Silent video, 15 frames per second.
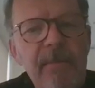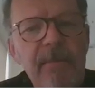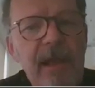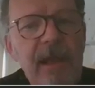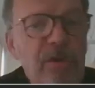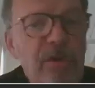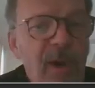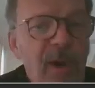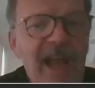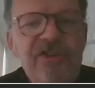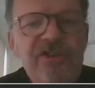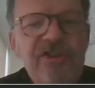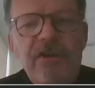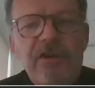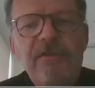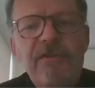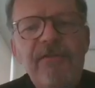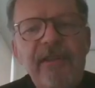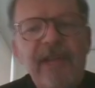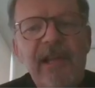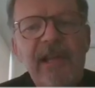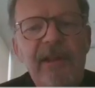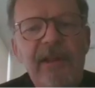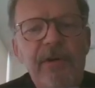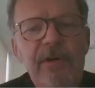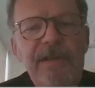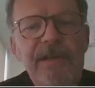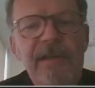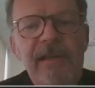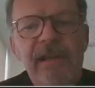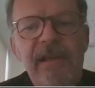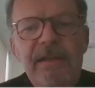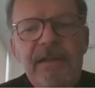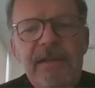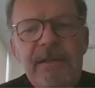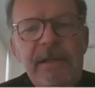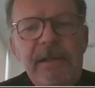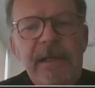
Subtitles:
then you adjust the ventilatory settings